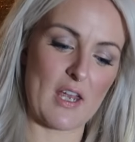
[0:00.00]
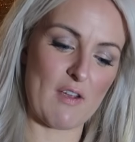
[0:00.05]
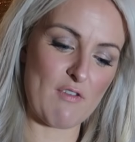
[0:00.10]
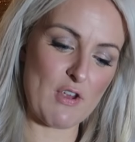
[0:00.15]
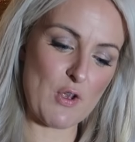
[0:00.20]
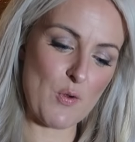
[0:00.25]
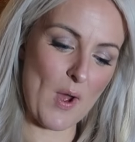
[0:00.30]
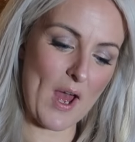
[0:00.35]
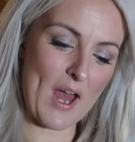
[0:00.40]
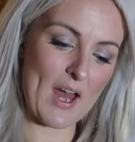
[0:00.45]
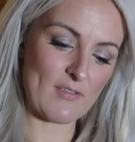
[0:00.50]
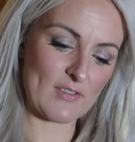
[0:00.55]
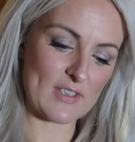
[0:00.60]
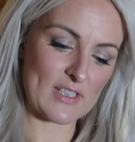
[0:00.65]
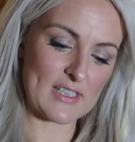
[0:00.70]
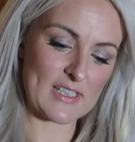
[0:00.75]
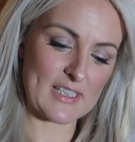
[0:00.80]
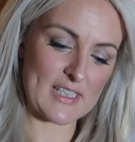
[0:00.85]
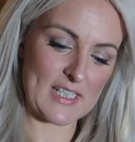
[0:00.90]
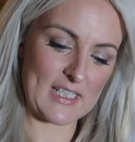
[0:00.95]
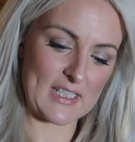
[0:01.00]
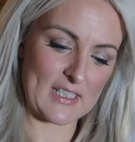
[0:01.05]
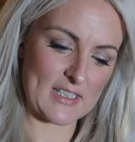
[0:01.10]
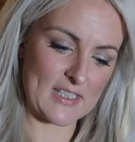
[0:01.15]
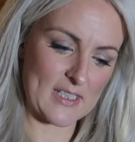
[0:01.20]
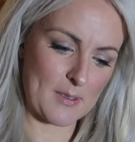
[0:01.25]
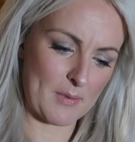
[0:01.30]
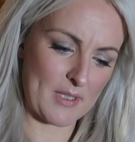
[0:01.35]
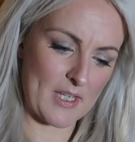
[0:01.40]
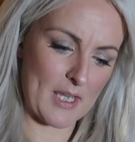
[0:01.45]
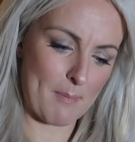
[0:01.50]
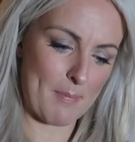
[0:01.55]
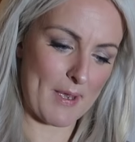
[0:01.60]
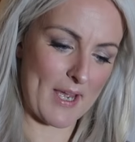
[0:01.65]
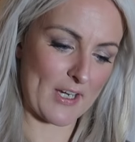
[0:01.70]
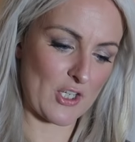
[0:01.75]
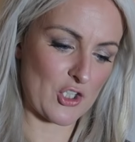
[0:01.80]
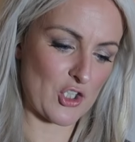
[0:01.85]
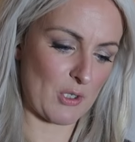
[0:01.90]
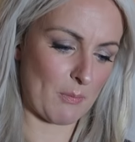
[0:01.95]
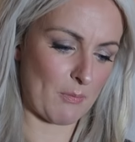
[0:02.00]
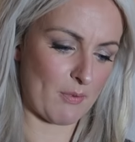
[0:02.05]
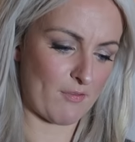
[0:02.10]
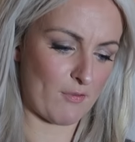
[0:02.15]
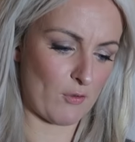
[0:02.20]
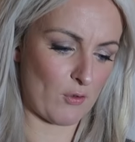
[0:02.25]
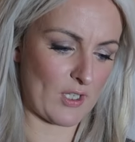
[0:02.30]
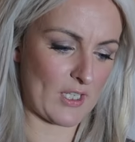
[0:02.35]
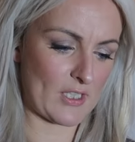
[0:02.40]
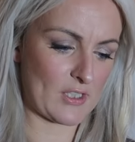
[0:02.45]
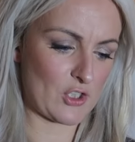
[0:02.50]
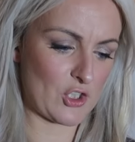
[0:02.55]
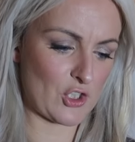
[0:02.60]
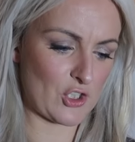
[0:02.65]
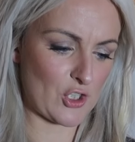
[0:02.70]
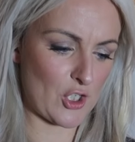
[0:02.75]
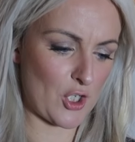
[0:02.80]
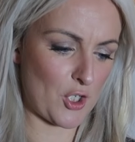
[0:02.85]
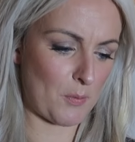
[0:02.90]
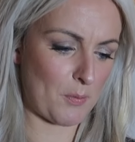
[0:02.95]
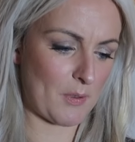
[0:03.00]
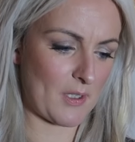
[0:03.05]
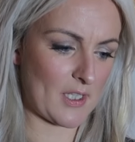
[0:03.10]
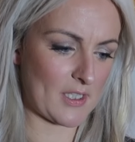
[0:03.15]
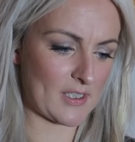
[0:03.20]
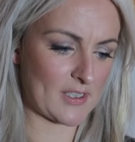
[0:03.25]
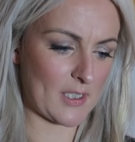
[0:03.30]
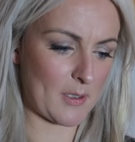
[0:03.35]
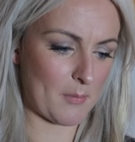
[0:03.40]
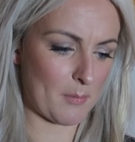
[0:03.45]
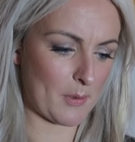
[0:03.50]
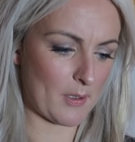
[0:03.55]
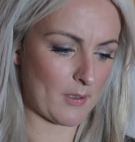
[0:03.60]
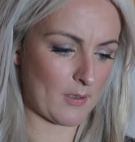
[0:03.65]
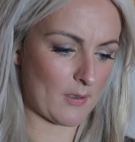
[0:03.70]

if you haven't seen some of their packaging before, let's just open this up.